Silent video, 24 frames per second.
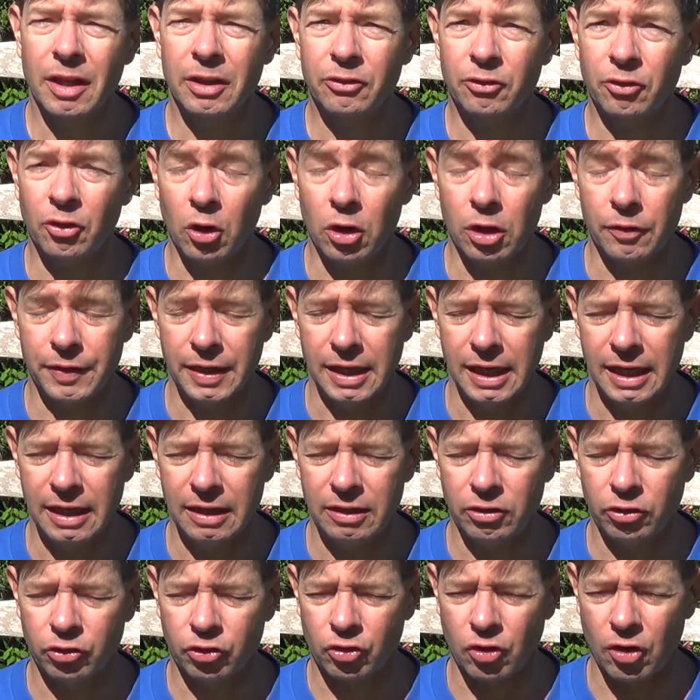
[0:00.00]
It's sort of an
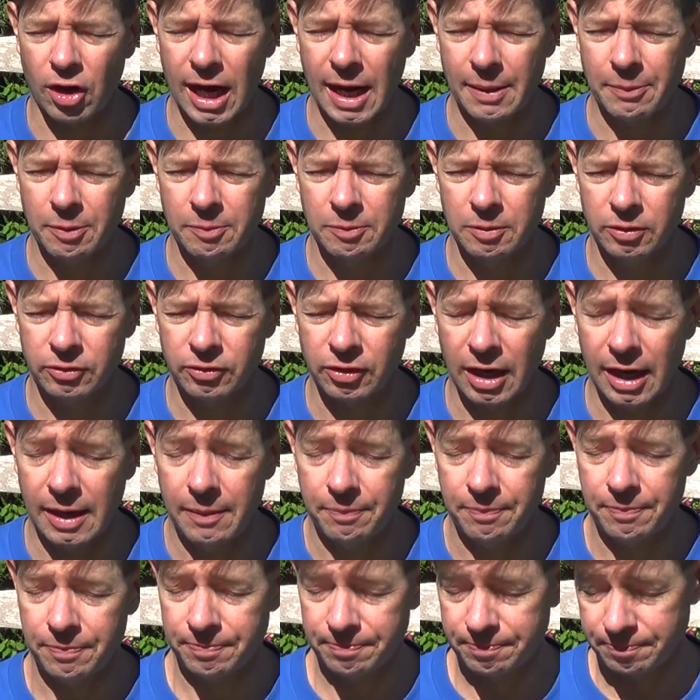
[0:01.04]
indescribable type
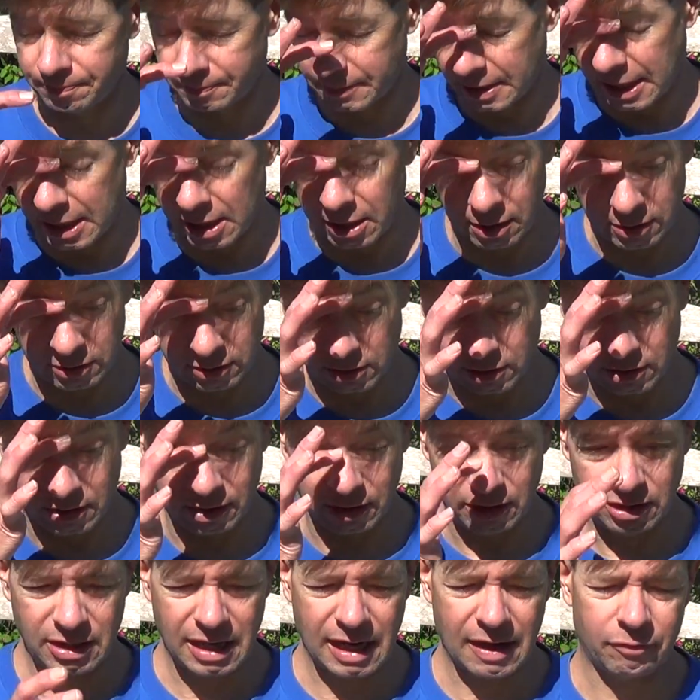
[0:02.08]
character.
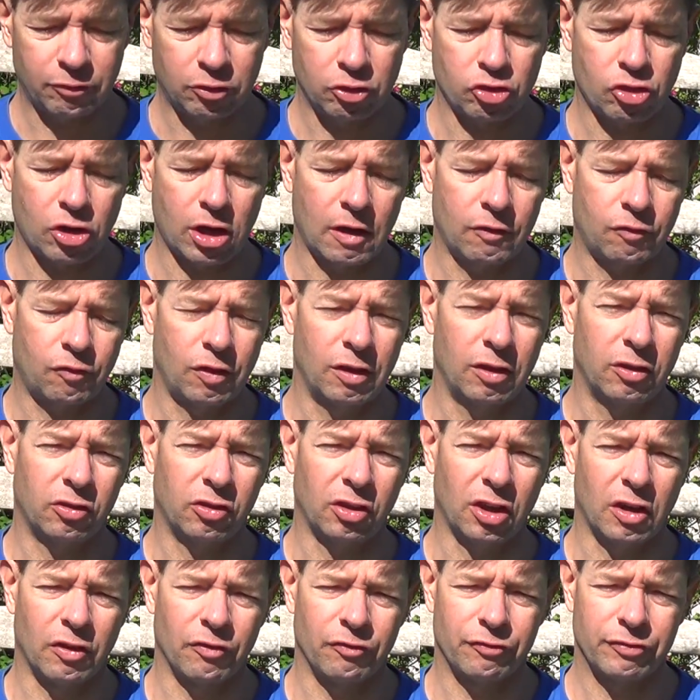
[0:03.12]
You'd have to try it for
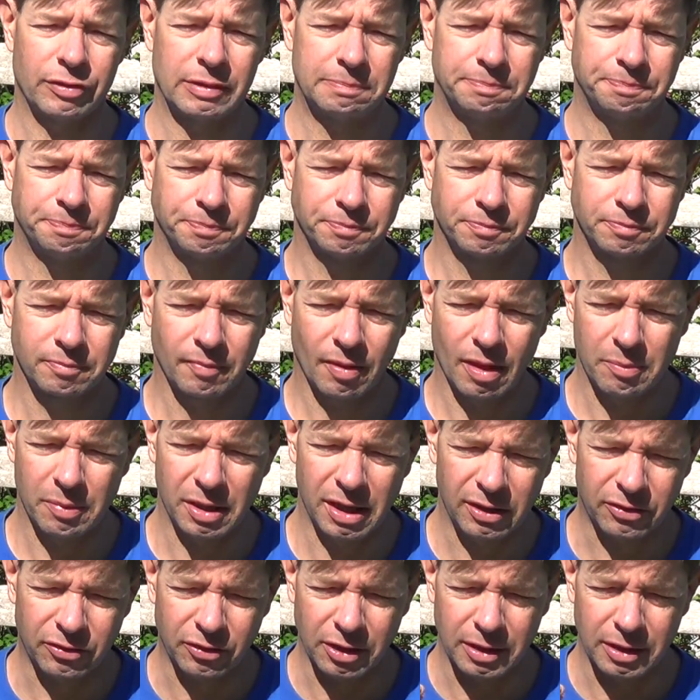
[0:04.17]
yourself. But it's